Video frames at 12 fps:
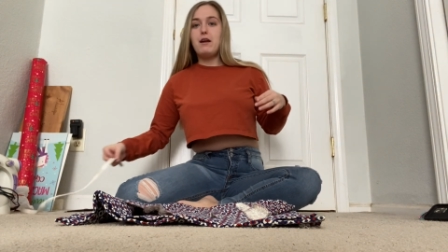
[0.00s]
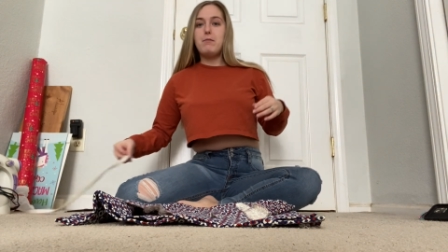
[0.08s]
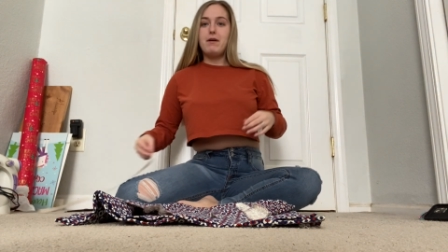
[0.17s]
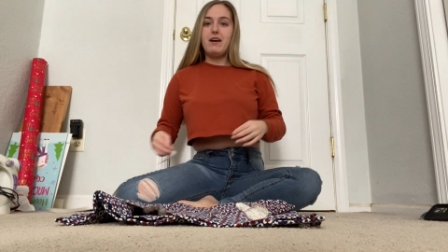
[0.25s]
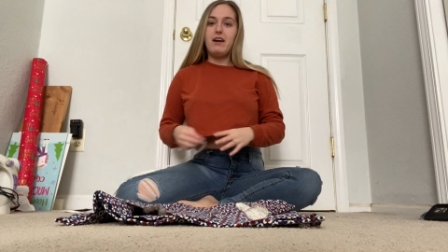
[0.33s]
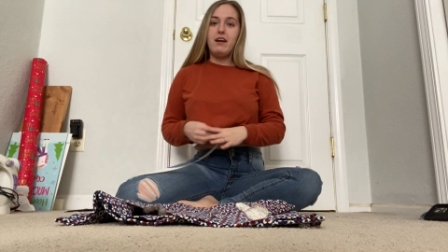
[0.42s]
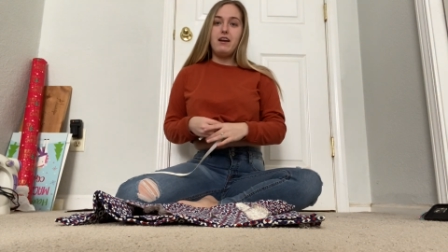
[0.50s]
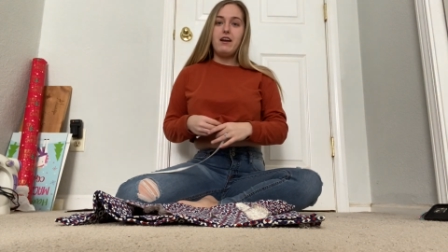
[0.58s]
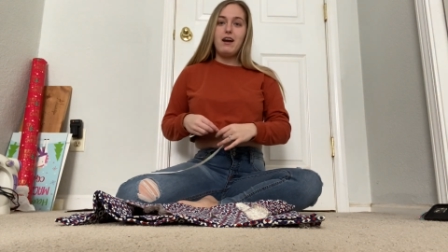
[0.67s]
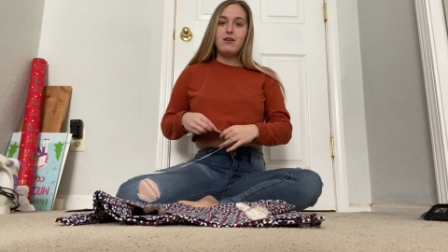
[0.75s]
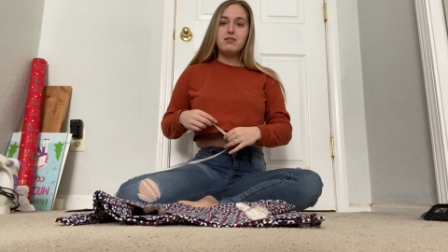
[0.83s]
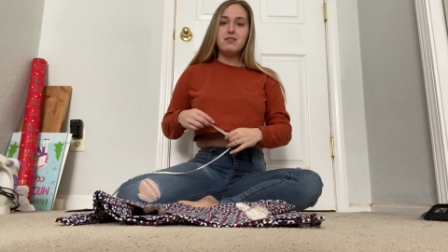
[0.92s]
And my
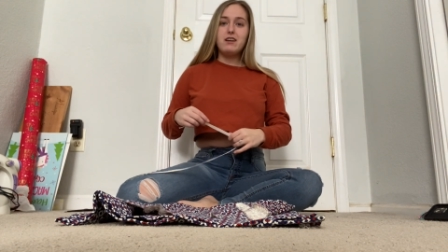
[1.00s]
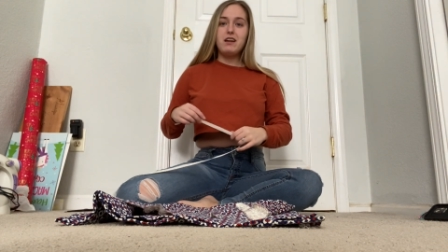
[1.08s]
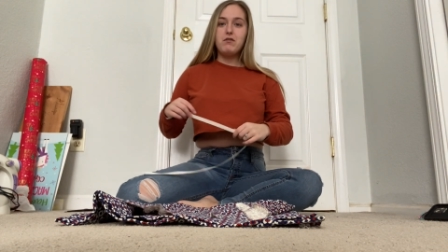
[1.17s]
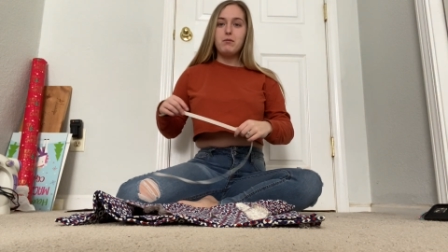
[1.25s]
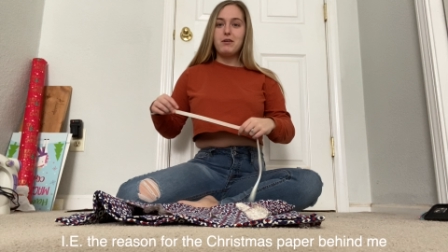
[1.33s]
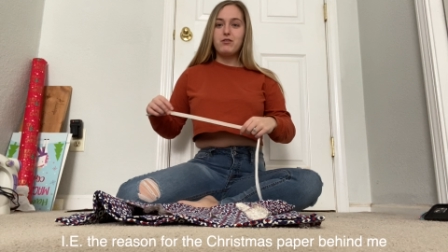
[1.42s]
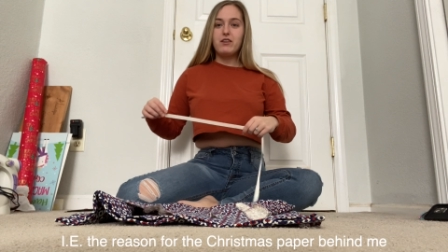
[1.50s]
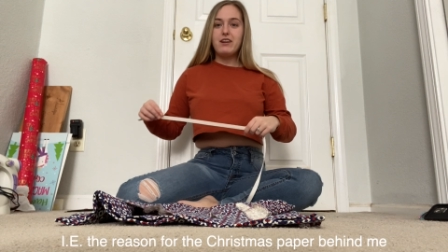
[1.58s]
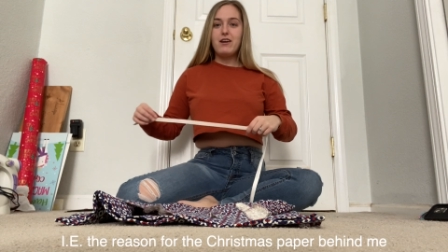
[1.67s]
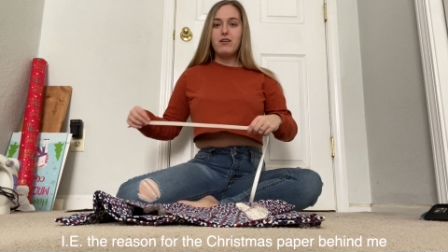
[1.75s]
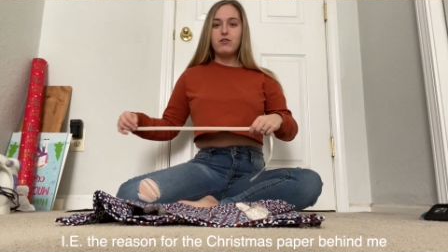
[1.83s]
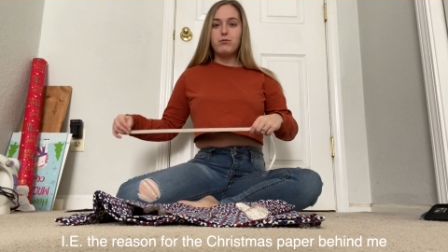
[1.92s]
house is kind of a mess right
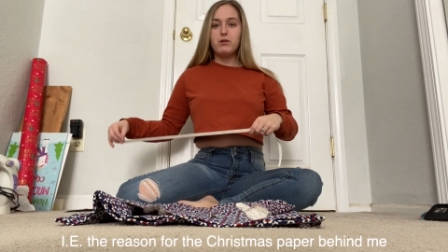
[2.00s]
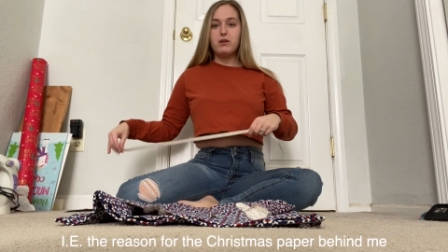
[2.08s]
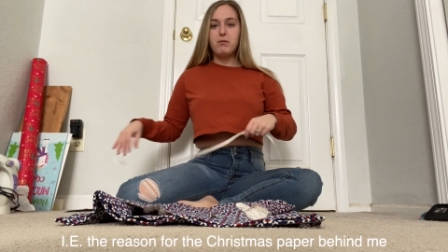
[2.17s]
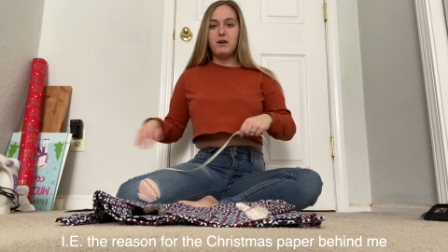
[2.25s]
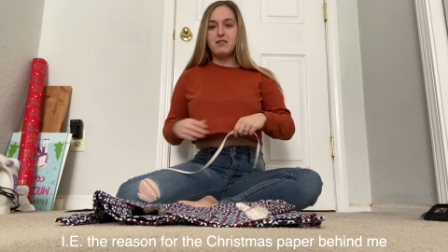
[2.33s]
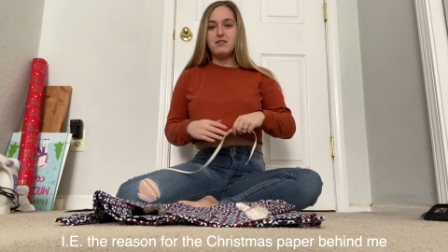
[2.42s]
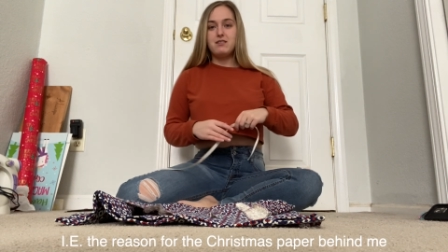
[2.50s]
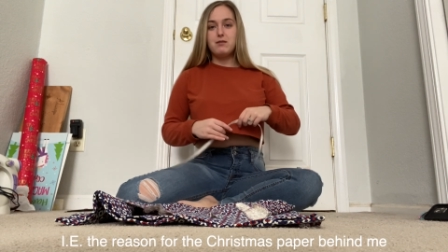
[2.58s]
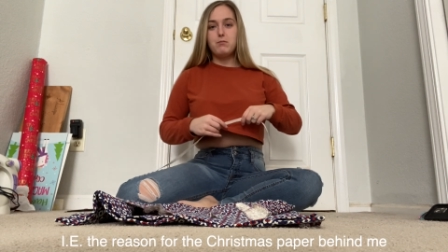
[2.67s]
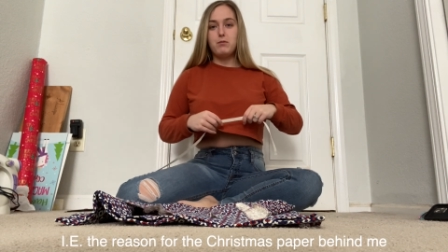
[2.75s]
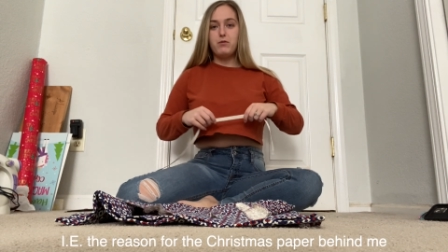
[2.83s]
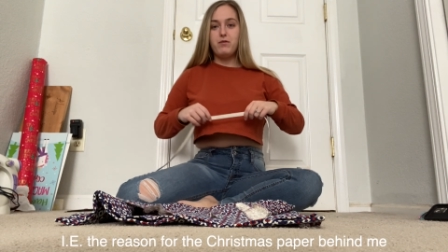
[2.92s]
now because we're in the process of
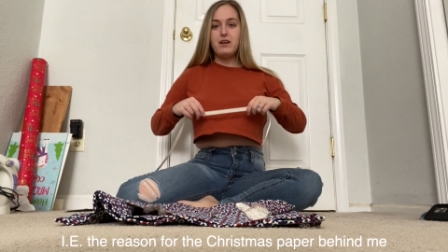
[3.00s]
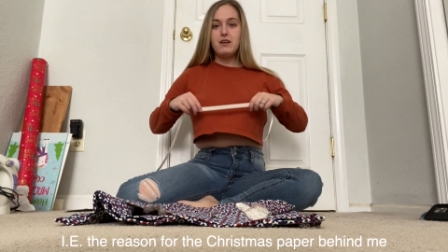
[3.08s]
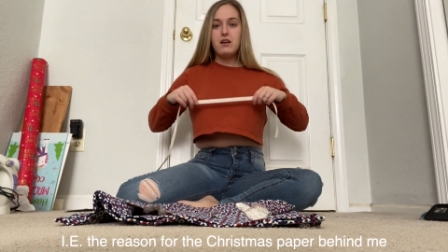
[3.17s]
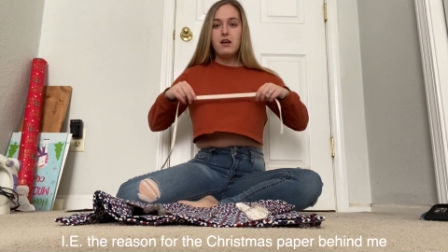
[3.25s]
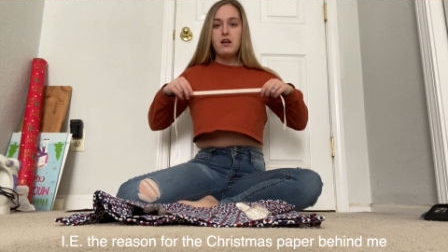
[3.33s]
moving.